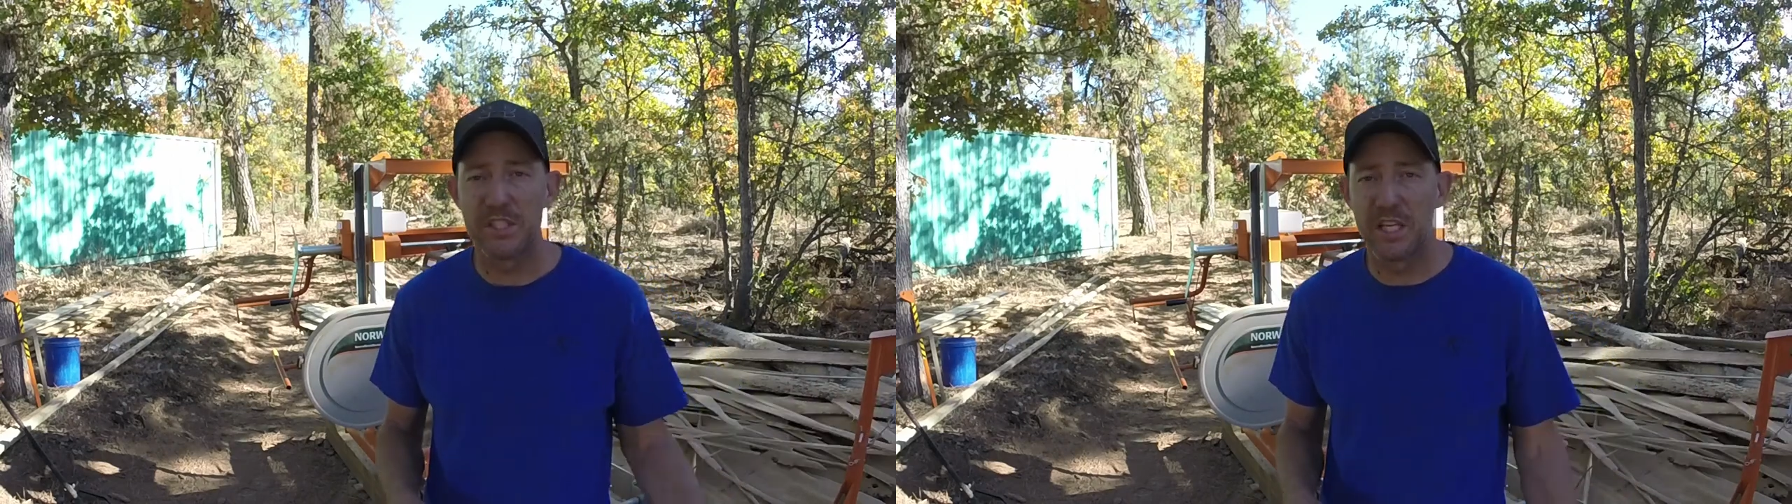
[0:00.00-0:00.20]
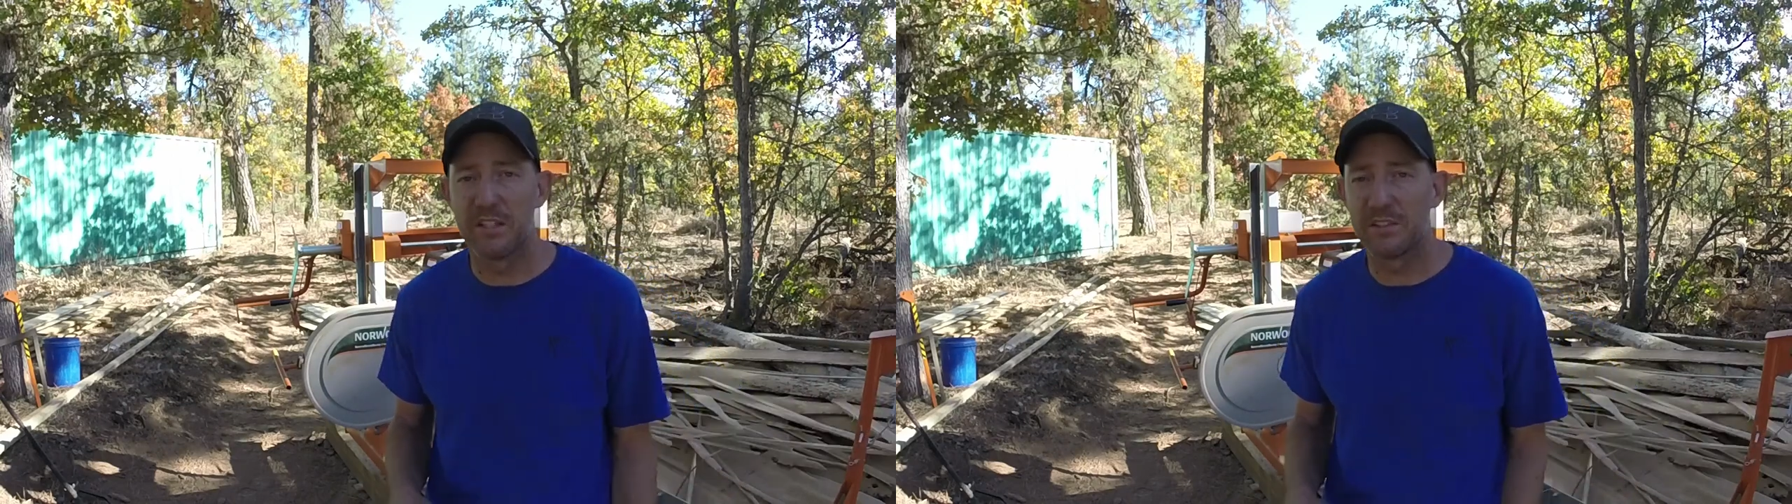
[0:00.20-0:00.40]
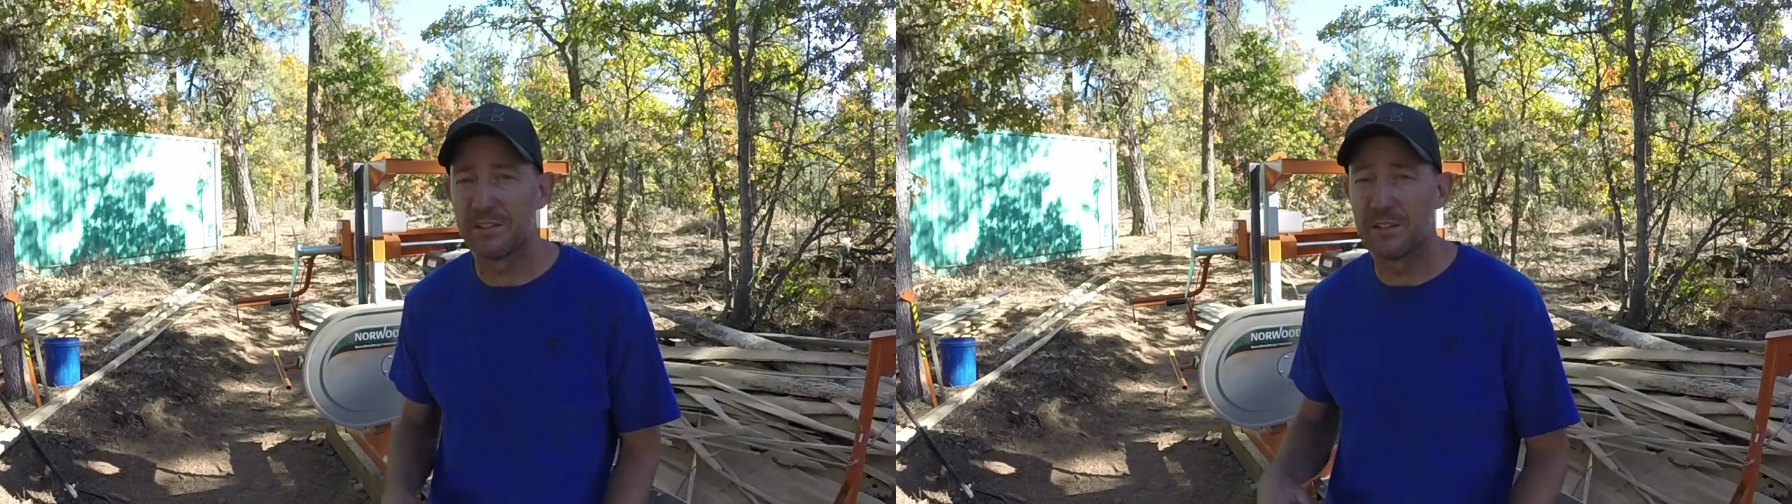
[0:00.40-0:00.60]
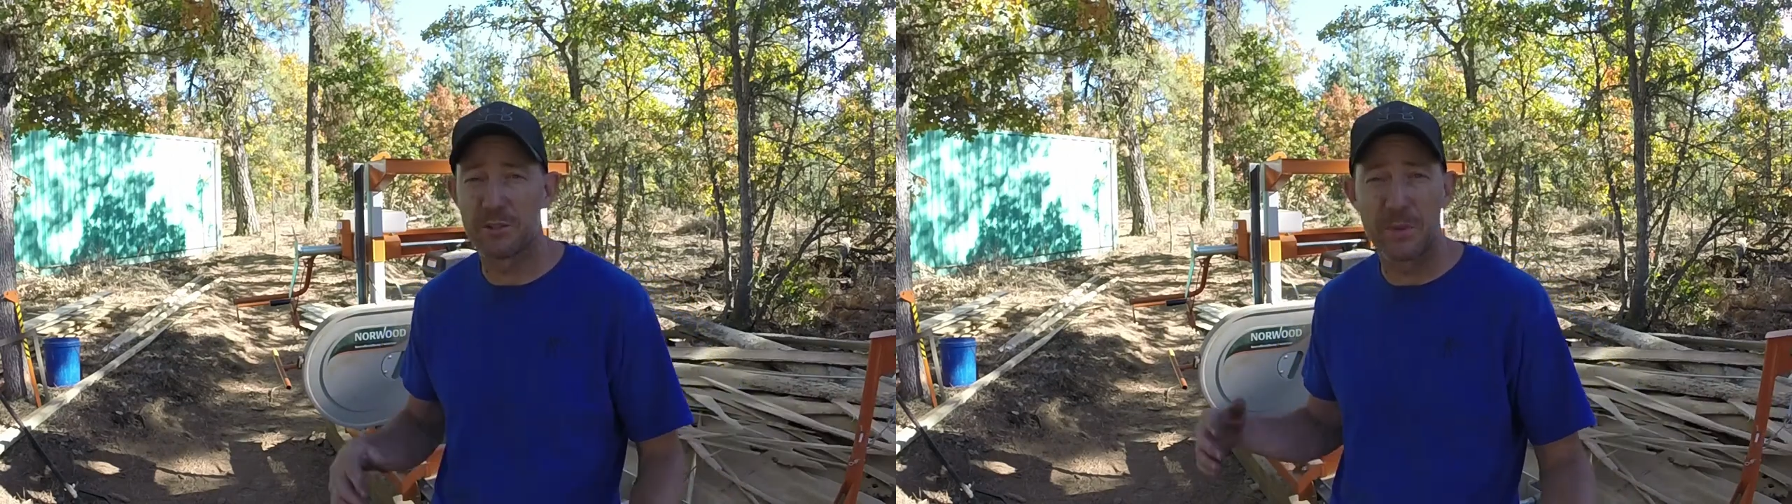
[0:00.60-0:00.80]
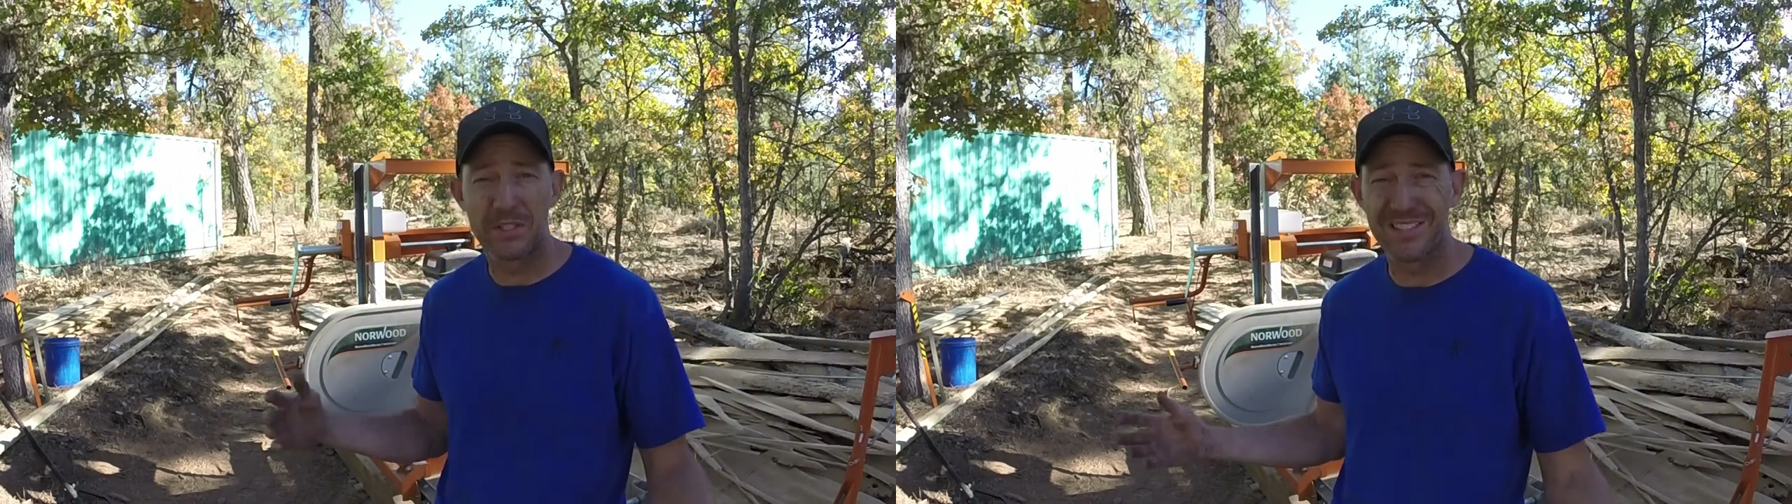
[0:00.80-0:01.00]
together in our
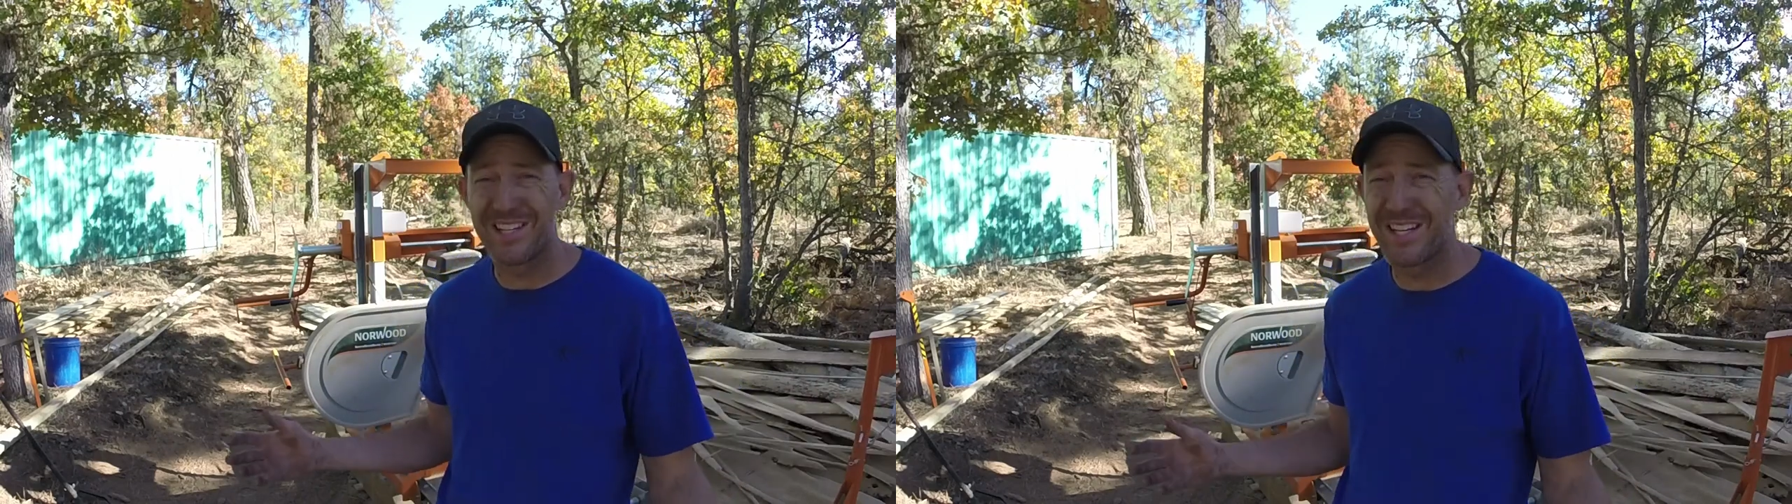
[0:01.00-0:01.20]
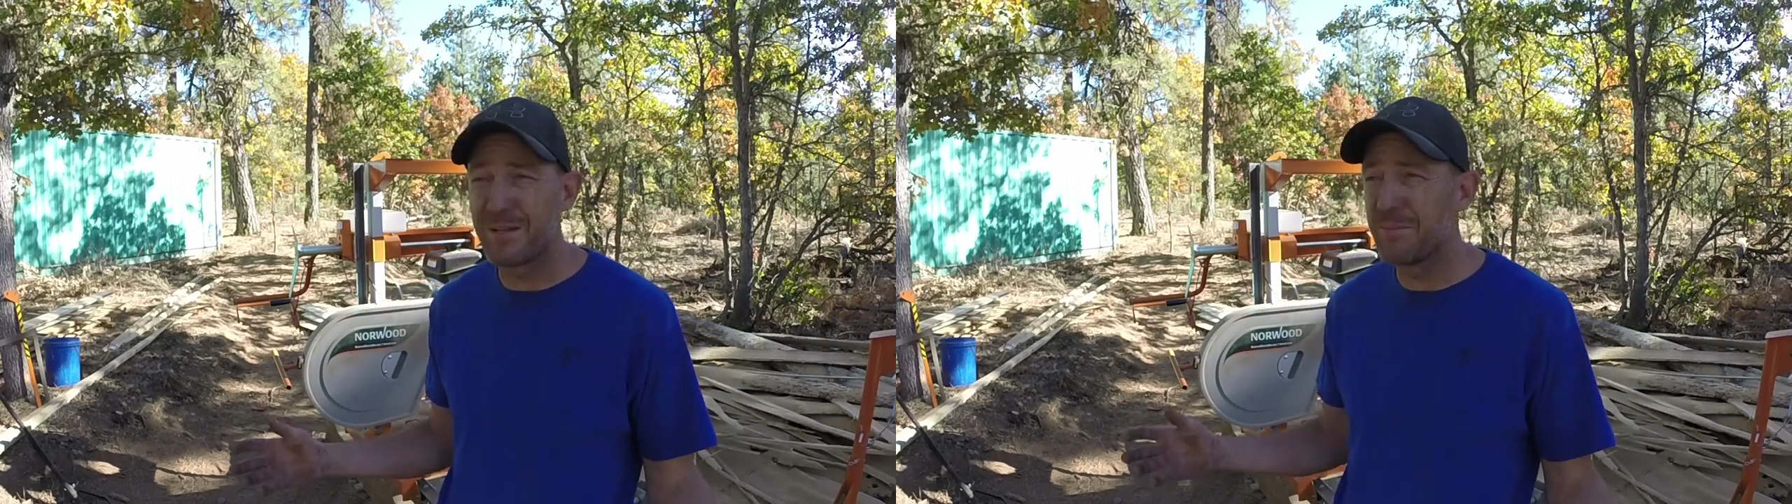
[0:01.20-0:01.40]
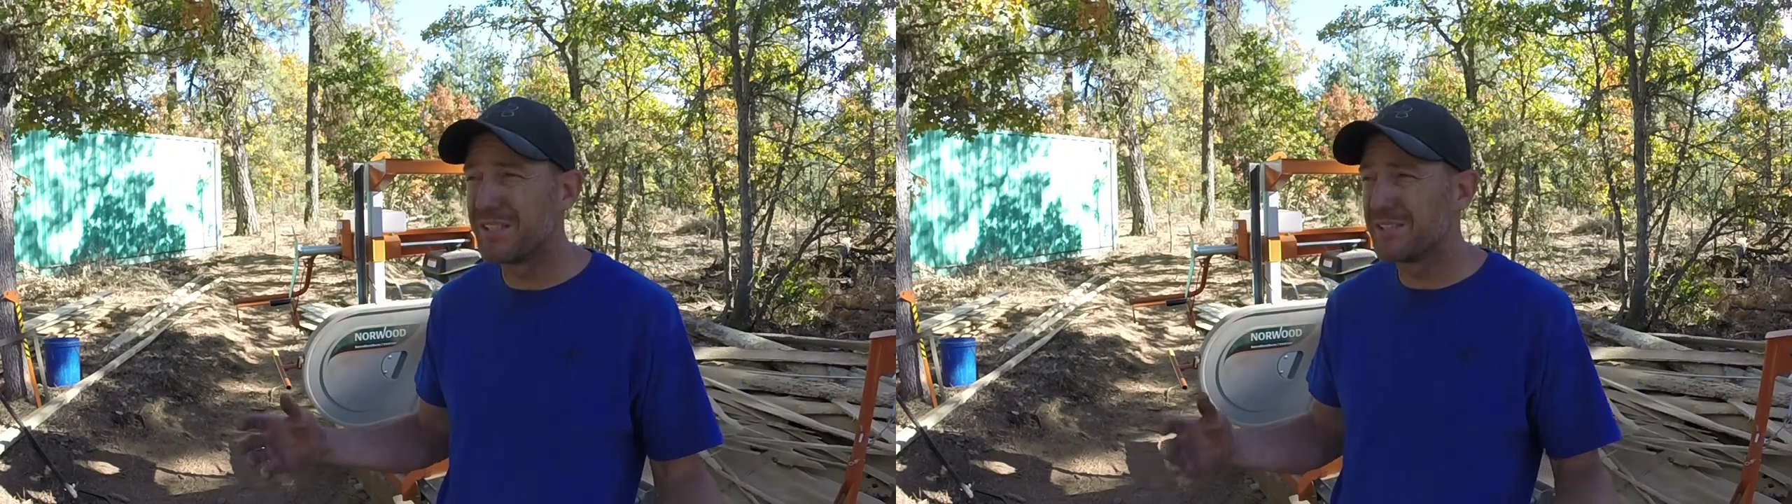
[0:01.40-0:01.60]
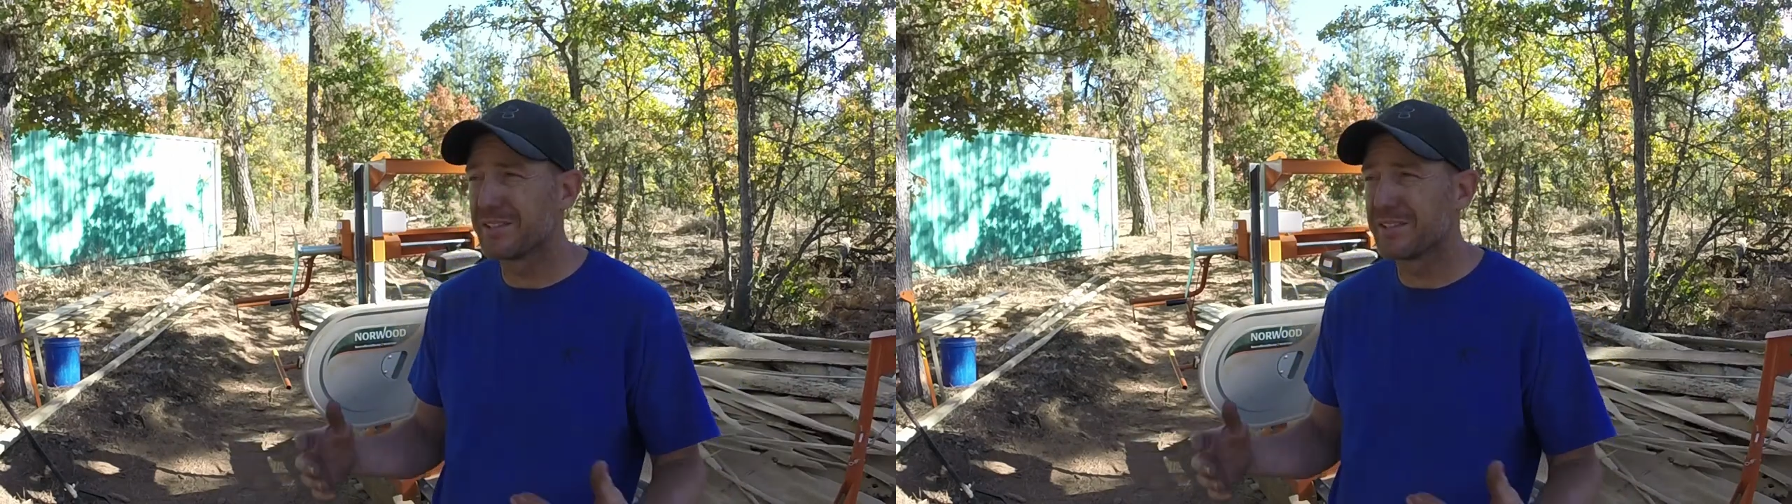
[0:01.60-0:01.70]
spare time.